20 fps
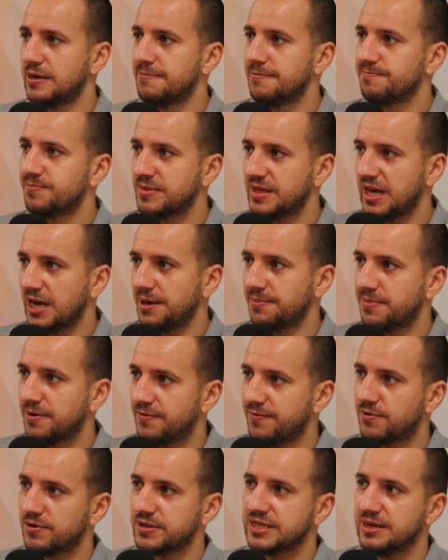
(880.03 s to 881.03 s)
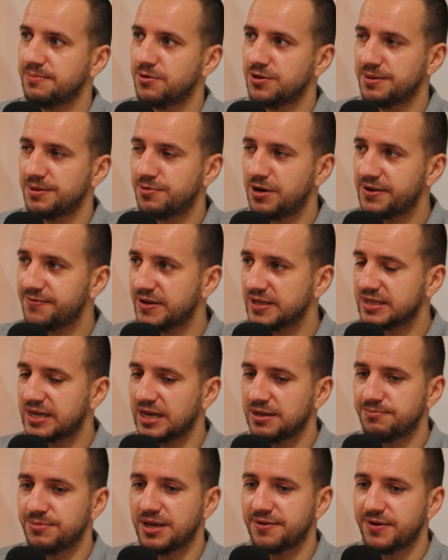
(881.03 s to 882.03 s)
type. For example, the breakfast
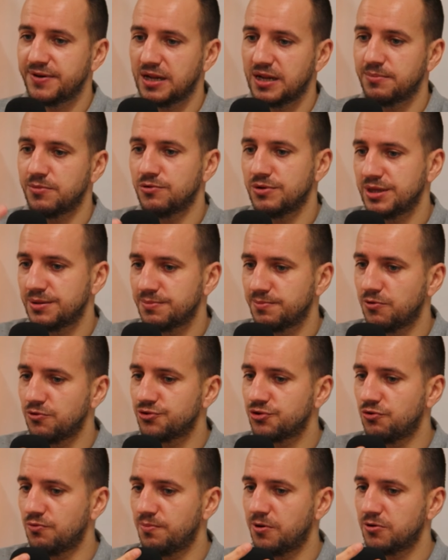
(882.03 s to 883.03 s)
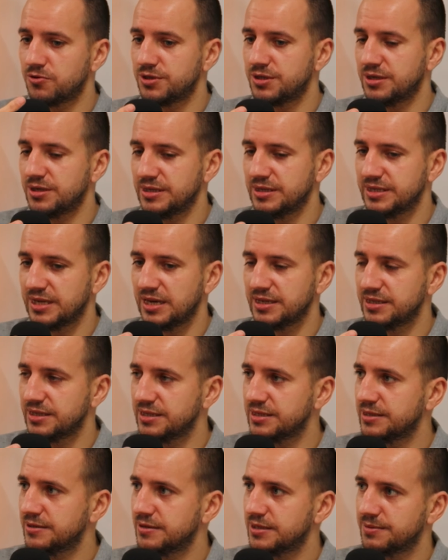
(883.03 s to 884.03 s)
can be available in 2 portion
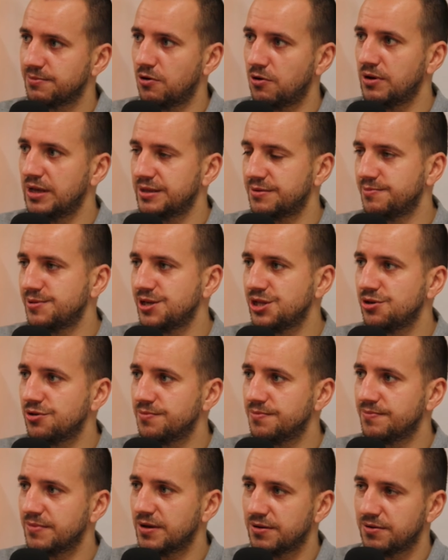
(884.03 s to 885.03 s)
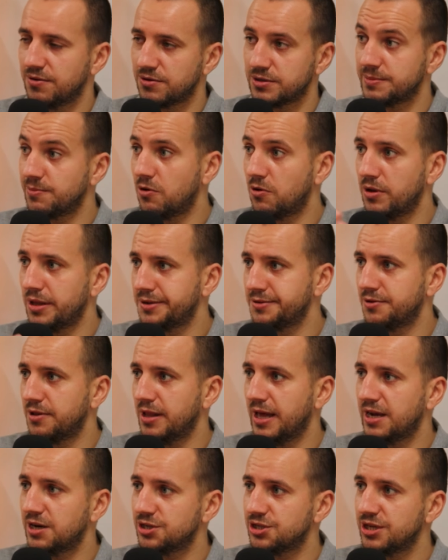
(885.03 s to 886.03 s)
sizes, small and medium, or small and
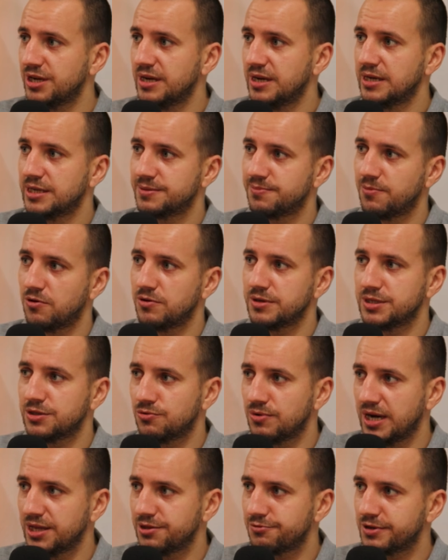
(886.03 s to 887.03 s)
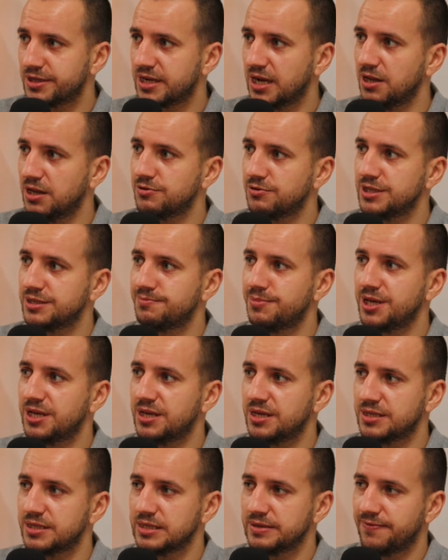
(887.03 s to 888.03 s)
large. Small is 200 calories, big
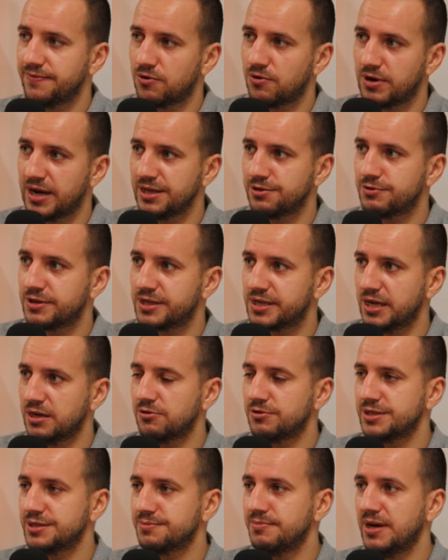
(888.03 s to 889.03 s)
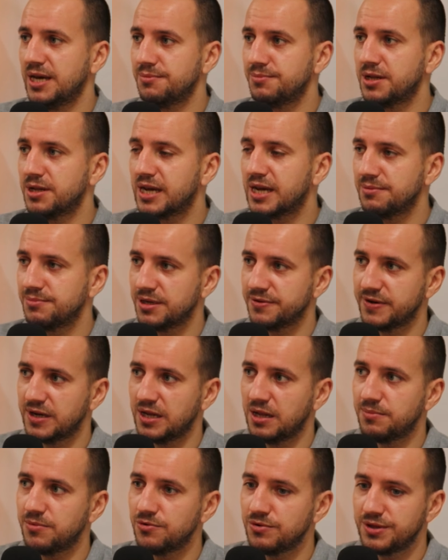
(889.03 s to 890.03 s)
is 400 calories. Main meal can be
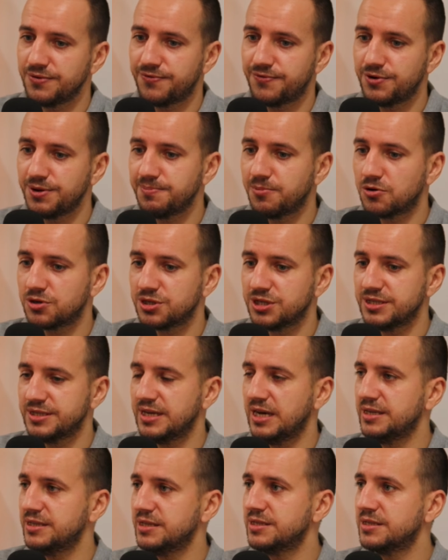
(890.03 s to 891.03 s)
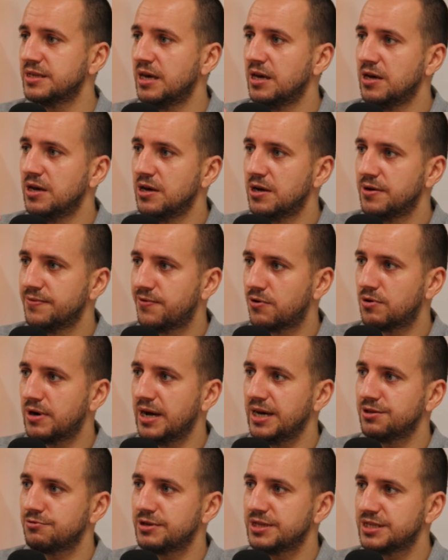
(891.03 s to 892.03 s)
available in 3 portion sizes,
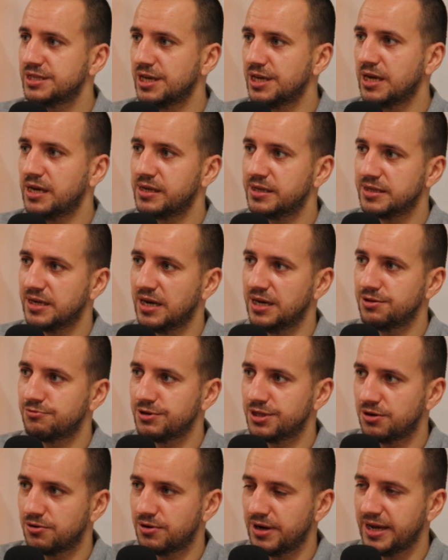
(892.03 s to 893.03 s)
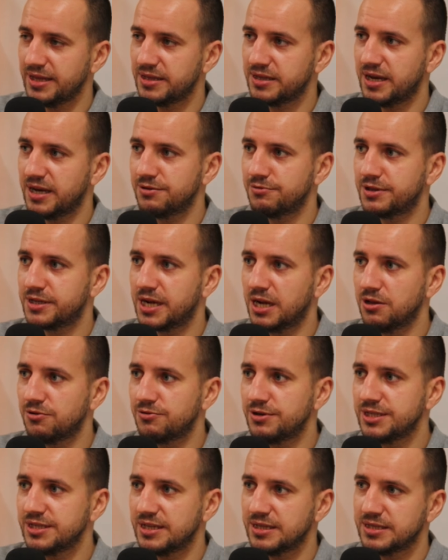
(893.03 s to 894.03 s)
400, 600, or 800
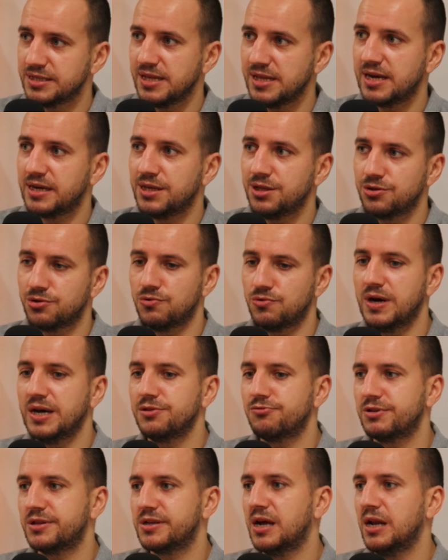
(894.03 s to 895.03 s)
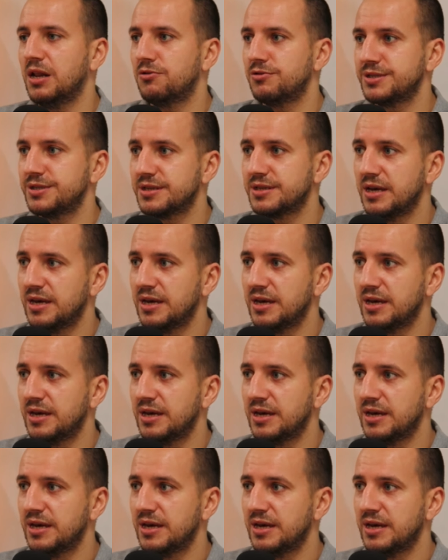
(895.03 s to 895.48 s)
calories, and snack in 200 calories.